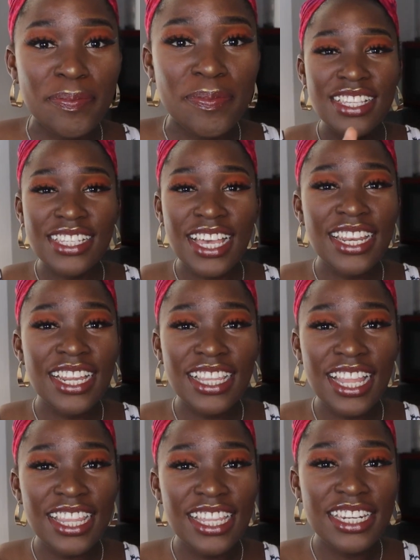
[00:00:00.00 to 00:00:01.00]
she's kind of
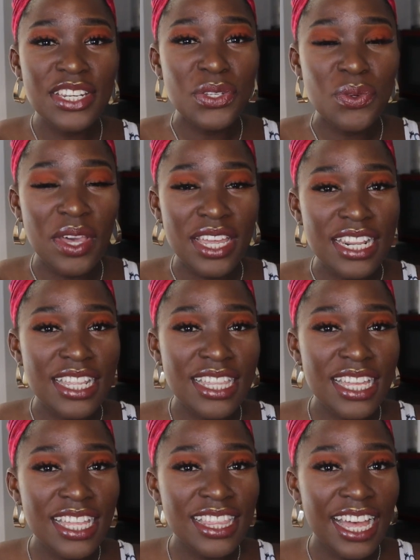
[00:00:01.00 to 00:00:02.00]
glad they didn't do
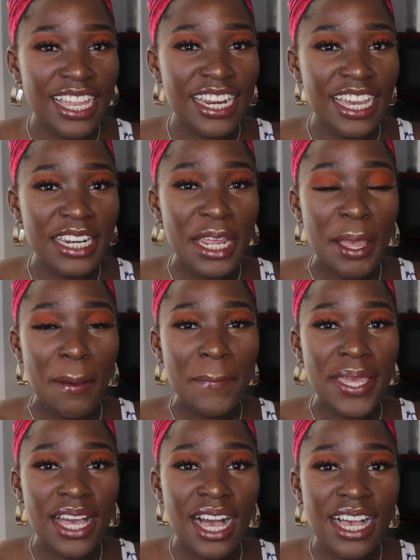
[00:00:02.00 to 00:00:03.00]
anything that night,
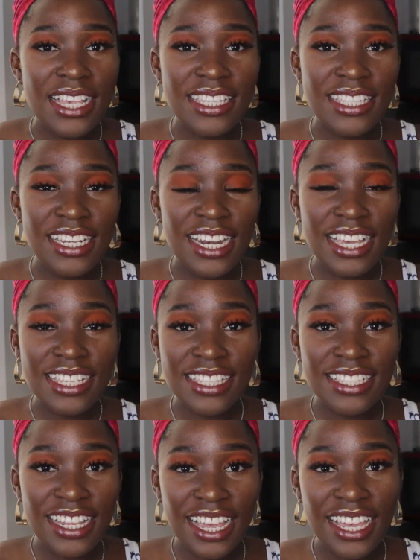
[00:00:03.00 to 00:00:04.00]
because the
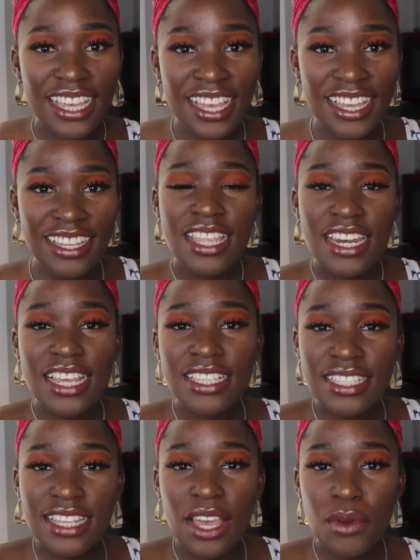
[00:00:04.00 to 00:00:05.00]
next
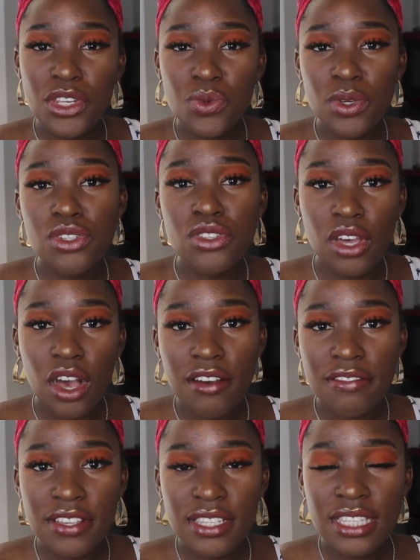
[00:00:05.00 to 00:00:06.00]
day when she went to the
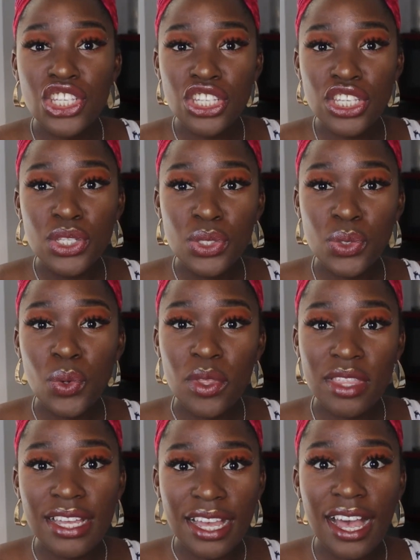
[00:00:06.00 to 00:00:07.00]
office, she saw
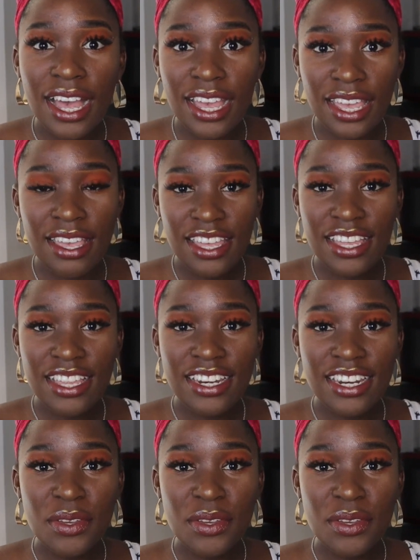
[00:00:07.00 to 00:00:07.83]
the guy and